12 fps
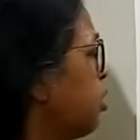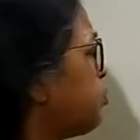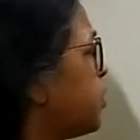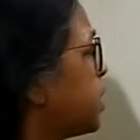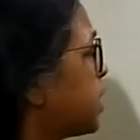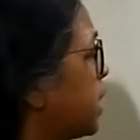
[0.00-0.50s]
of
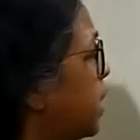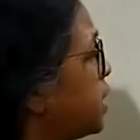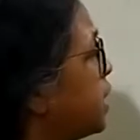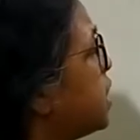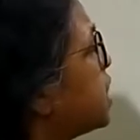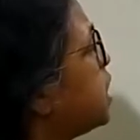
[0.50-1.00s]
a state
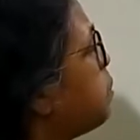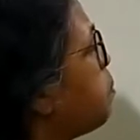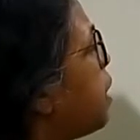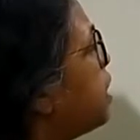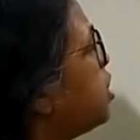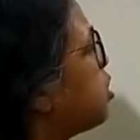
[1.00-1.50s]

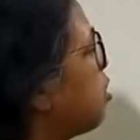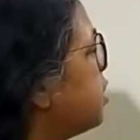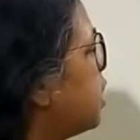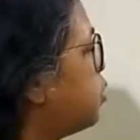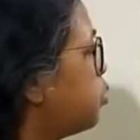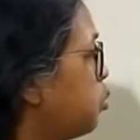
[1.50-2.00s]
depends on
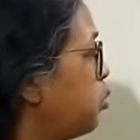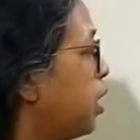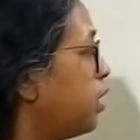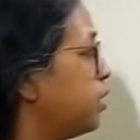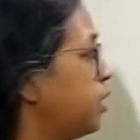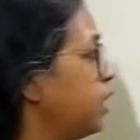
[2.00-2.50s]
the
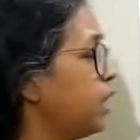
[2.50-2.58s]
ruler.